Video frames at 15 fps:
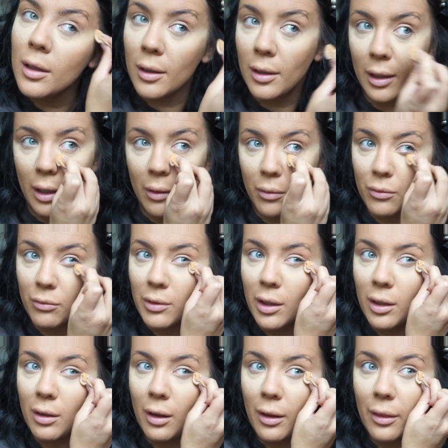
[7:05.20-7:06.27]
how
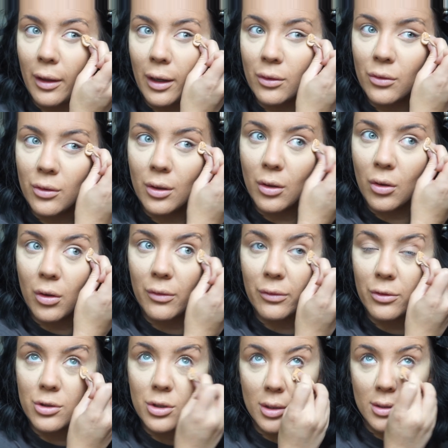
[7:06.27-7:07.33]
unreal that
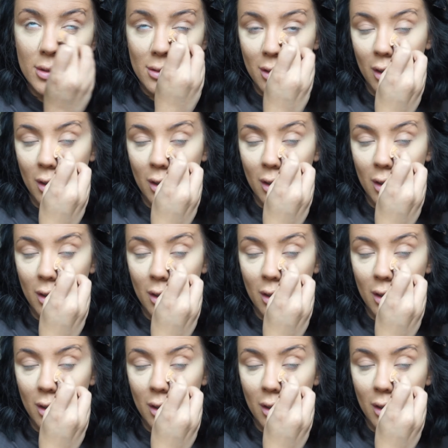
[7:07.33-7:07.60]
coverage is?